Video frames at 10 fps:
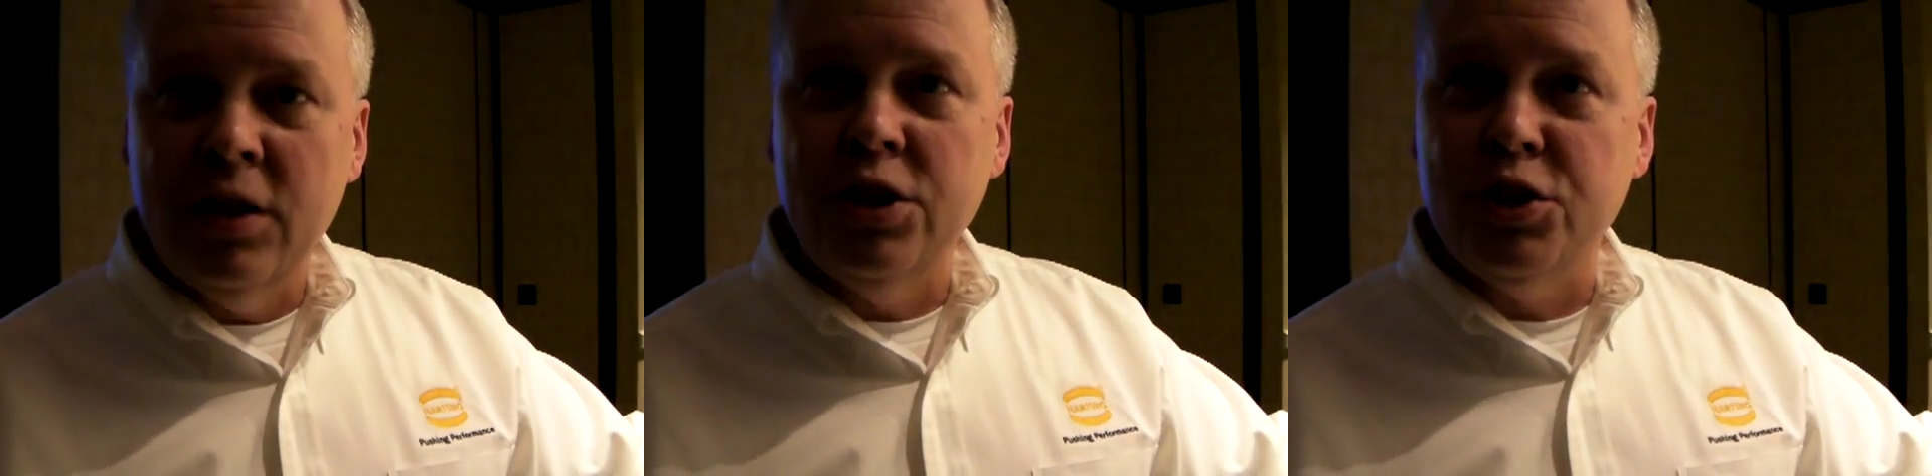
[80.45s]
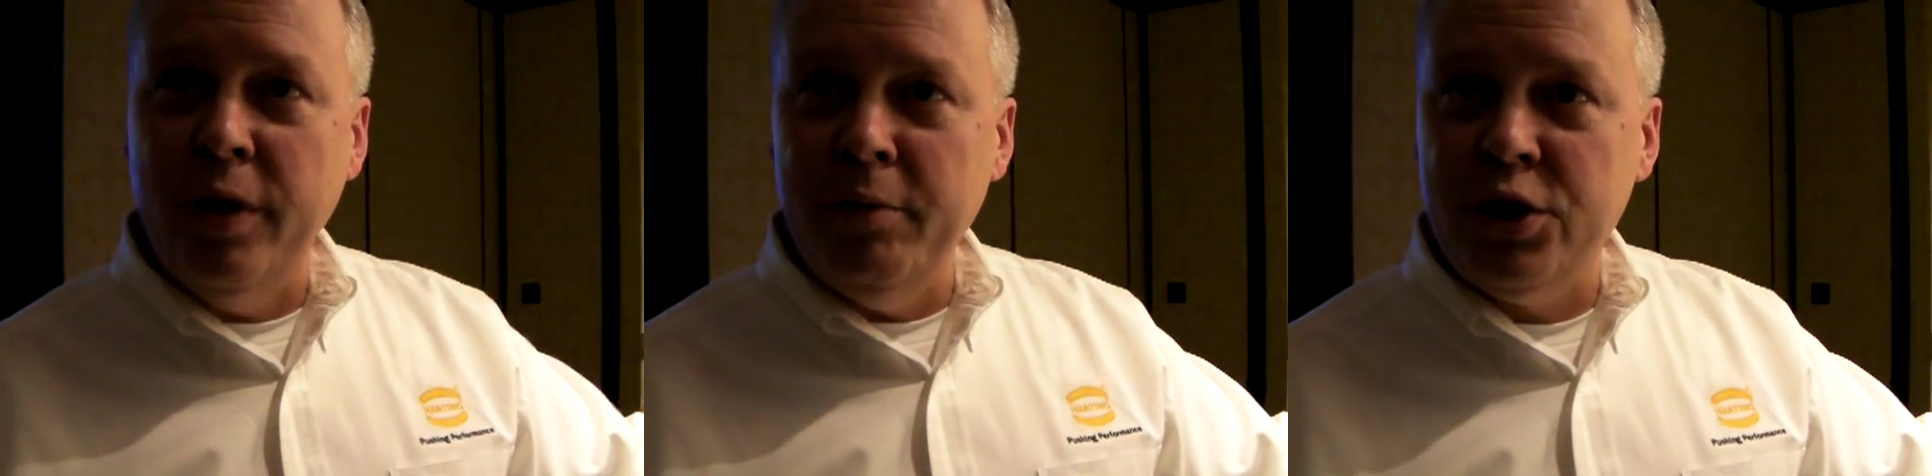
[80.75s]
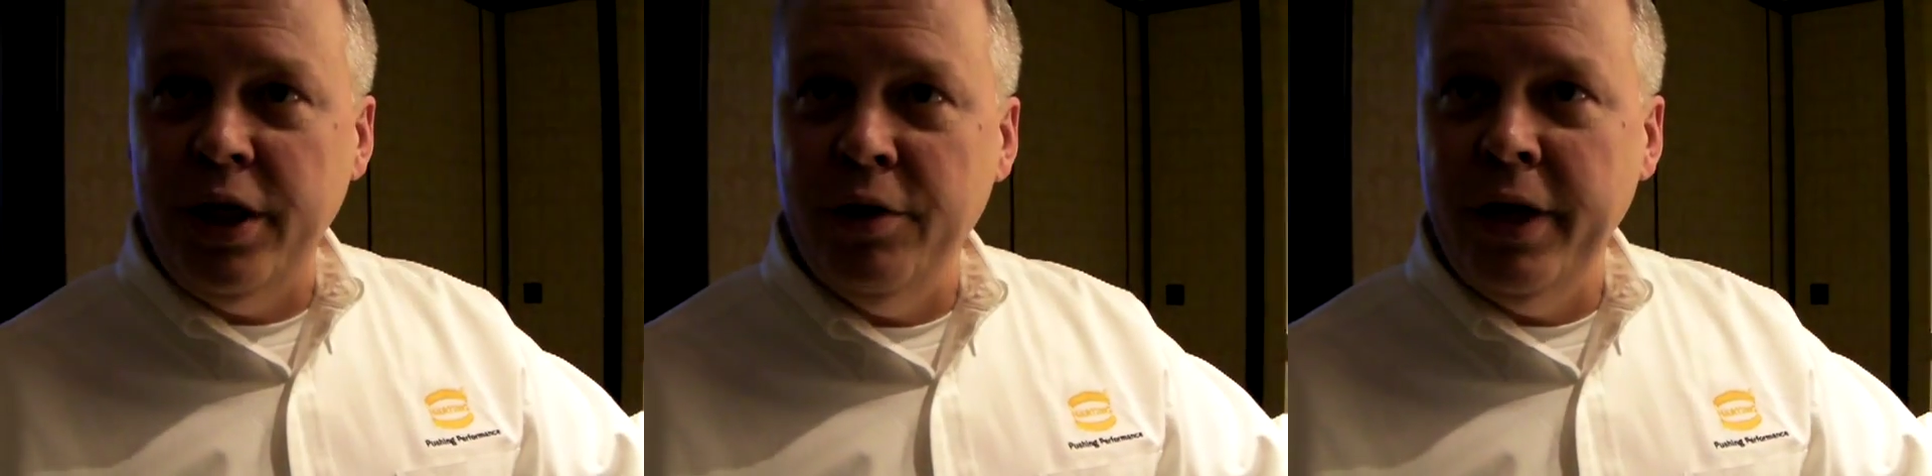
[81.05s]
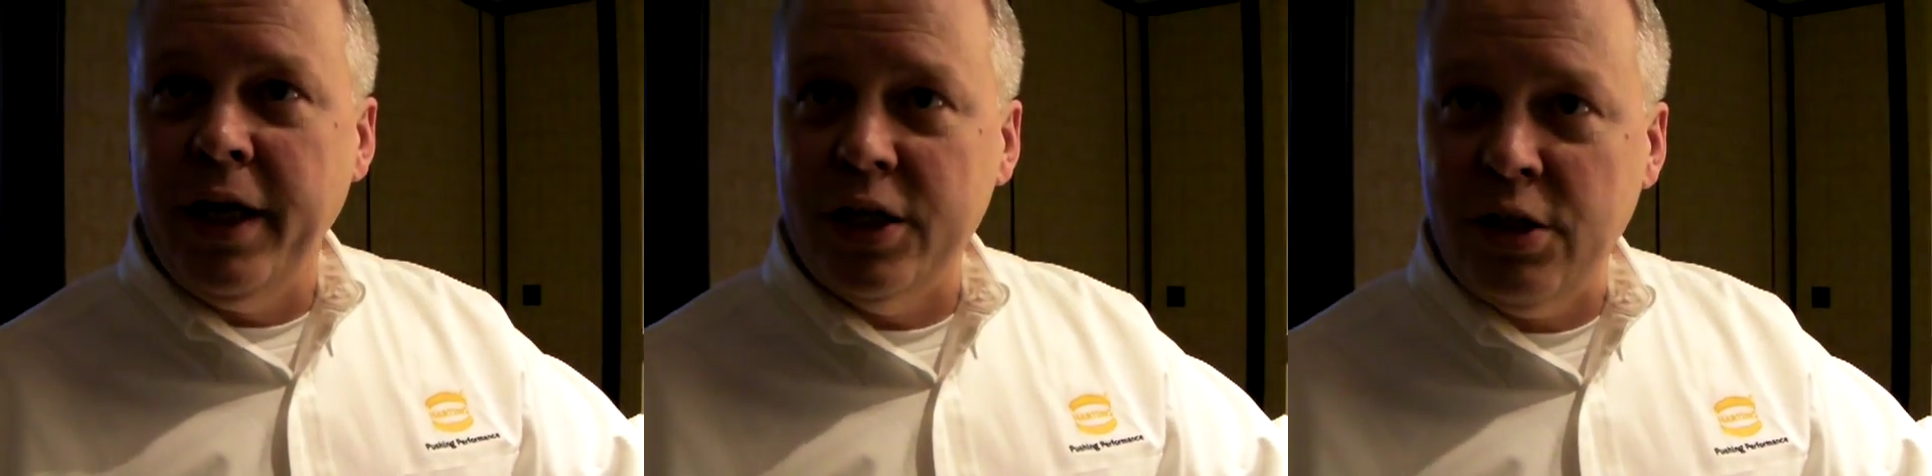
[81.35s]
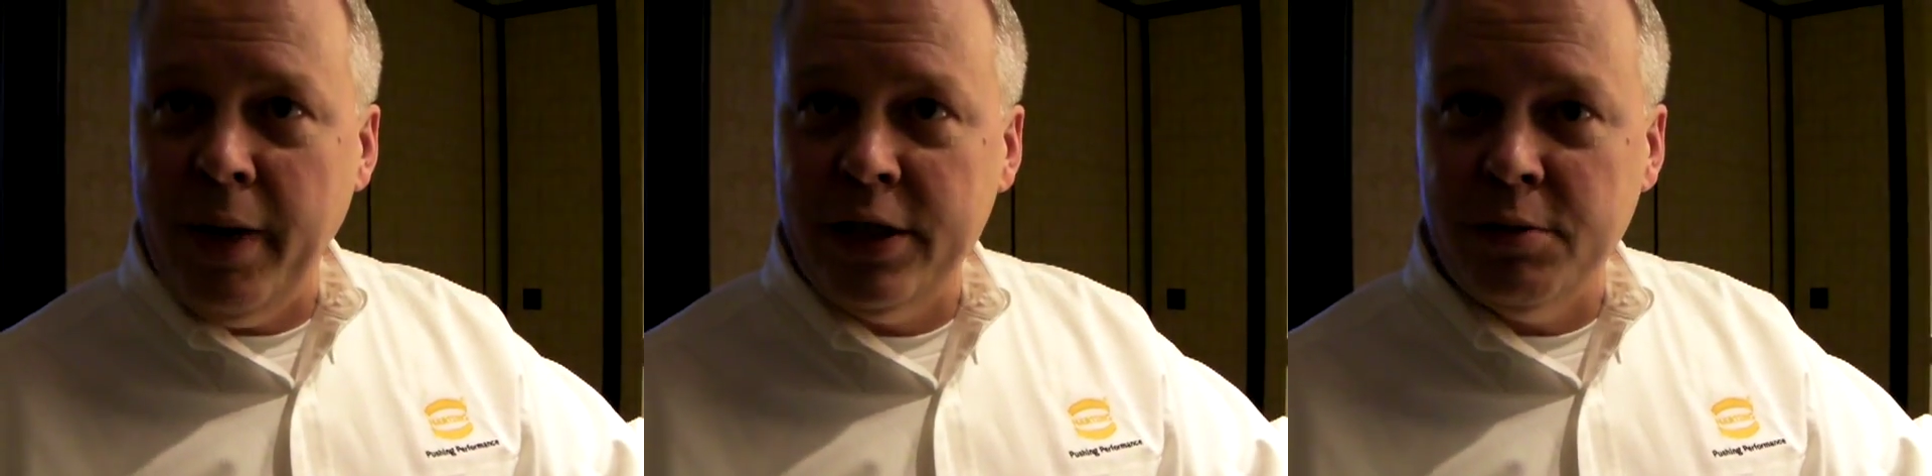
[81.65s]
discrete machinery,
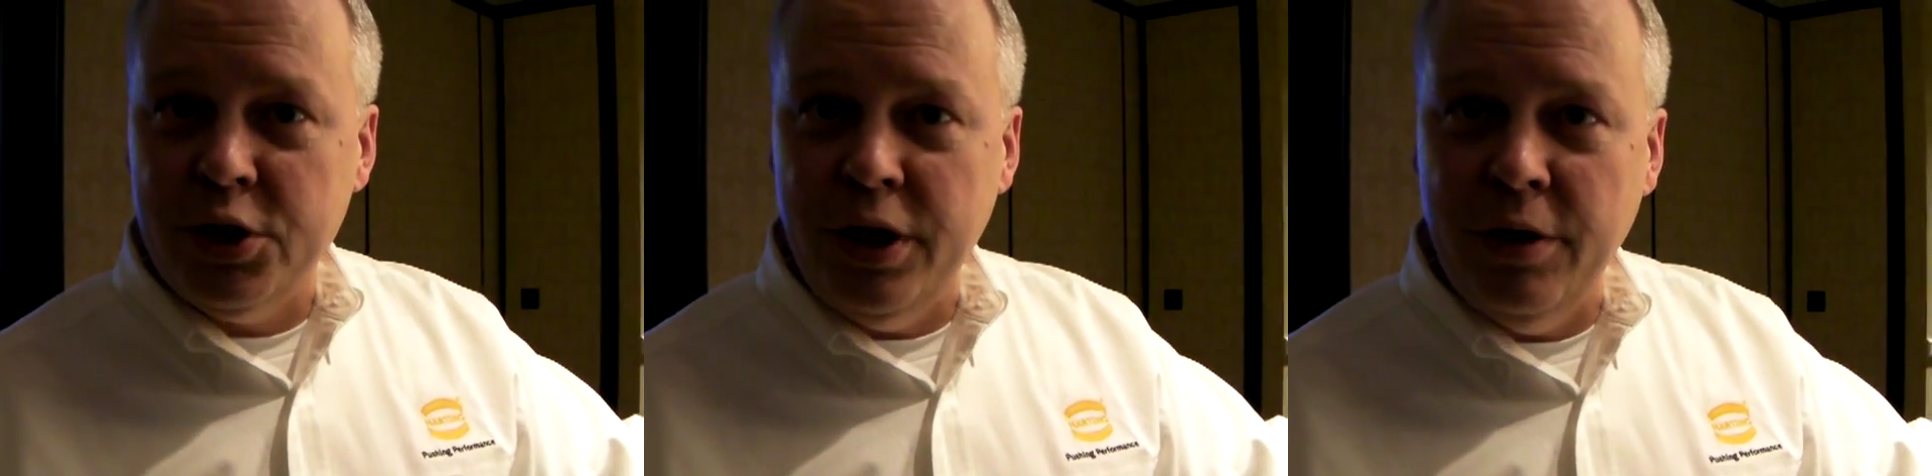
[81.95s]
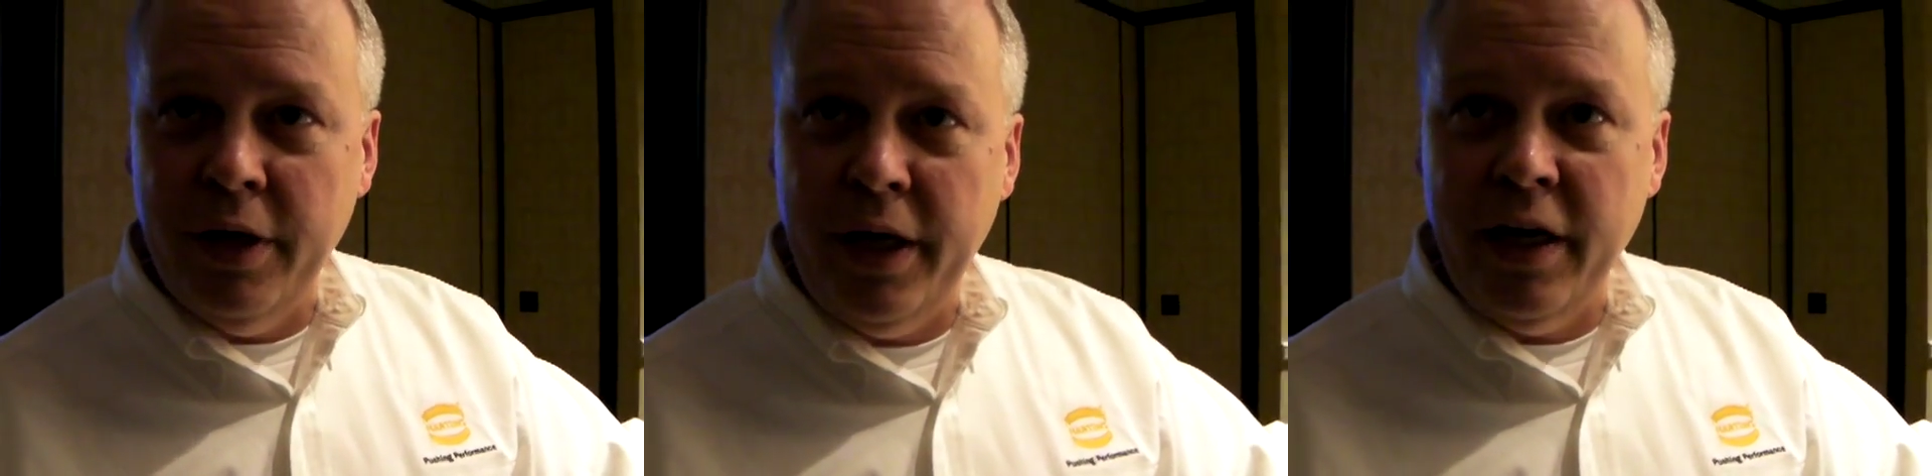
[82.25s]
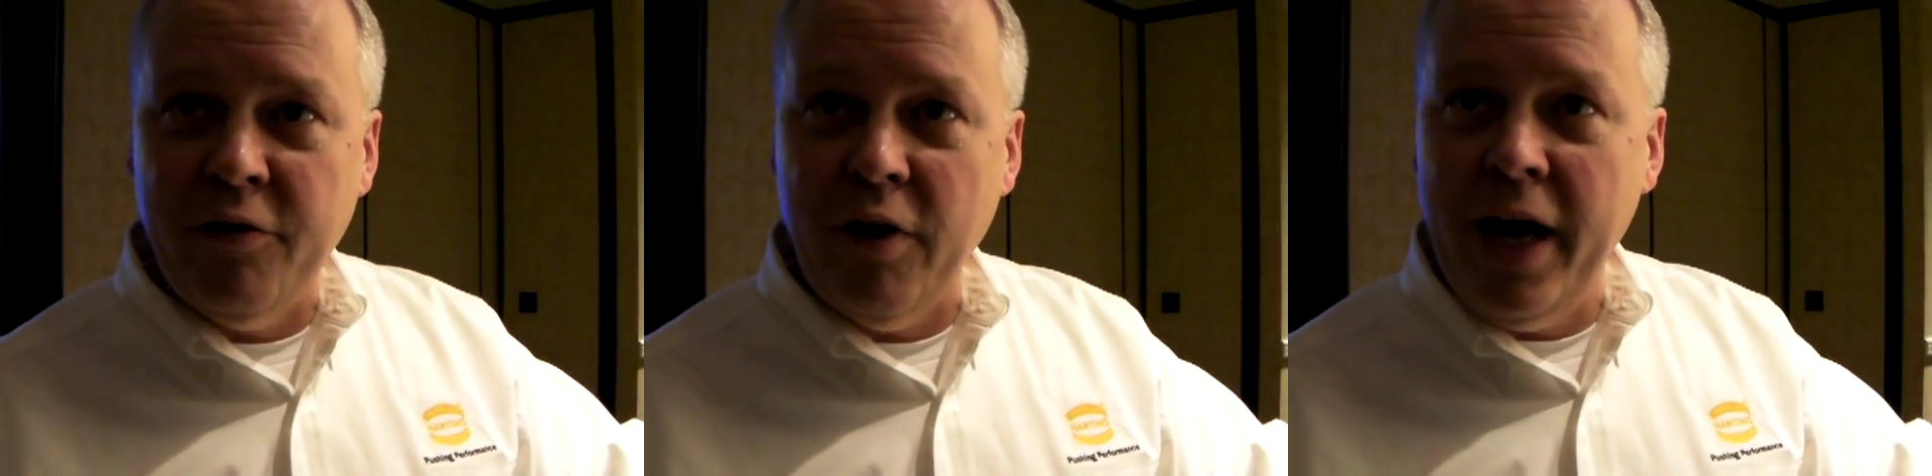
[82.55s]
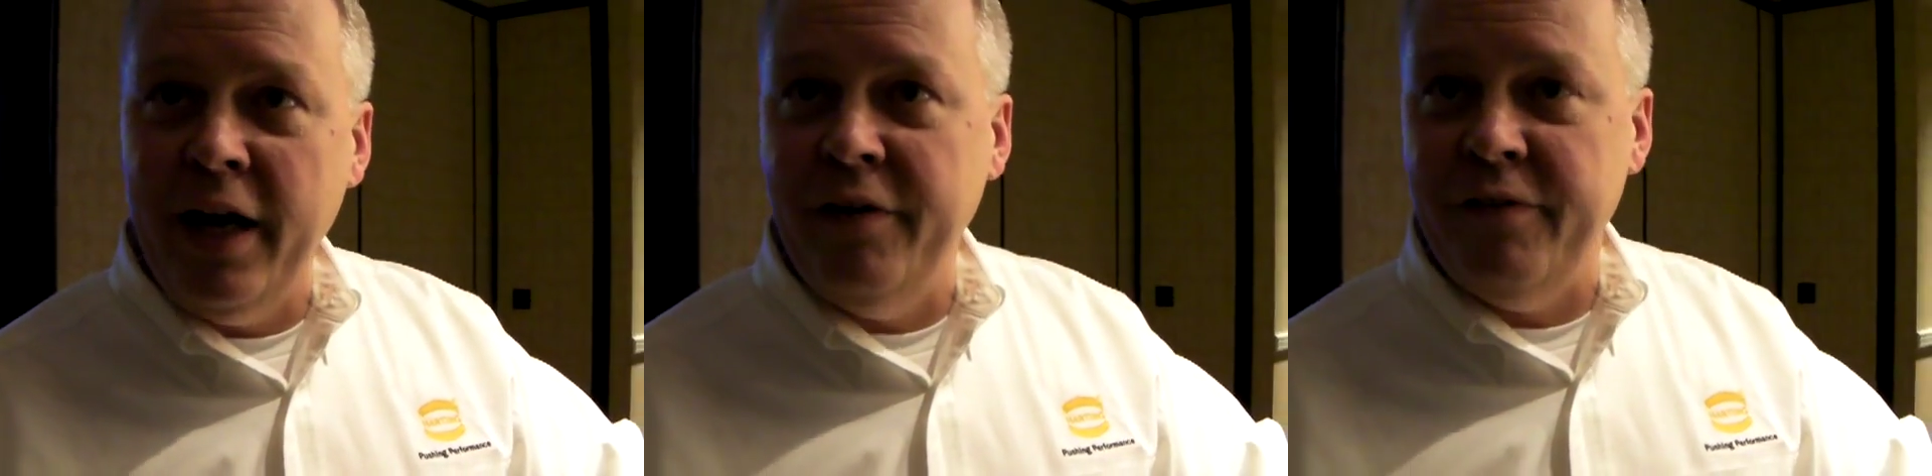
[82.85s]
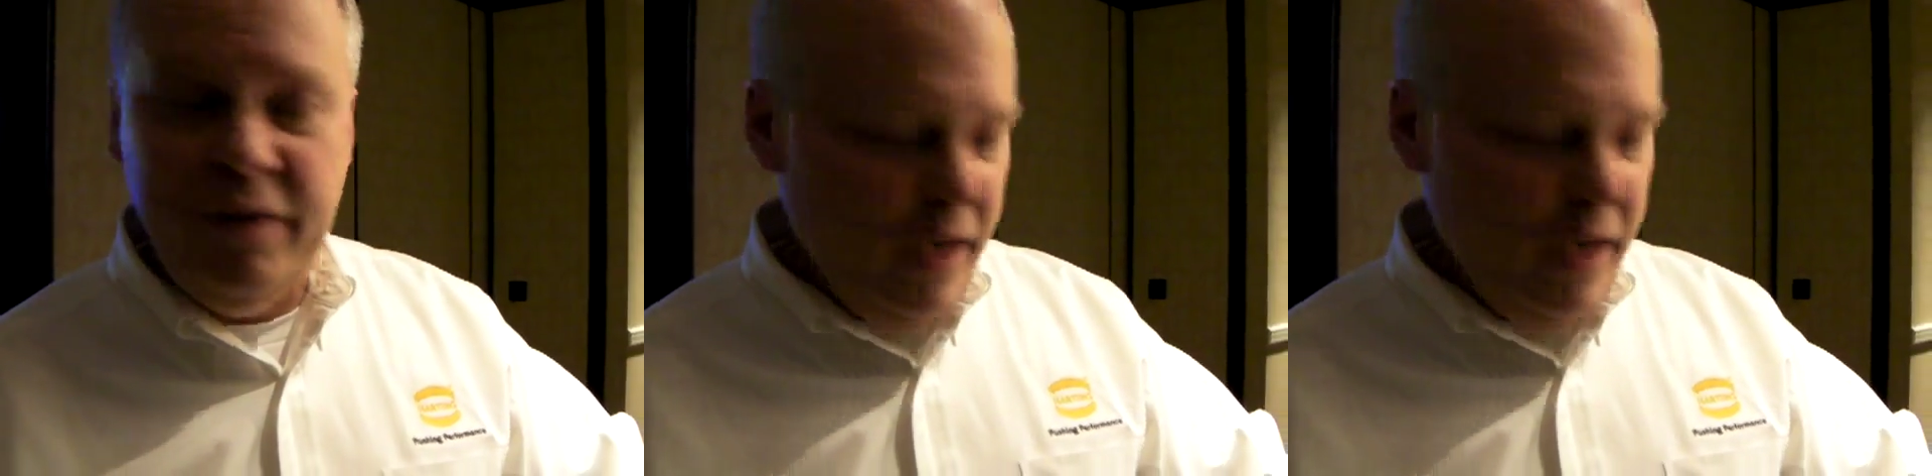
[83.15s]
customized machinery, and a variety, of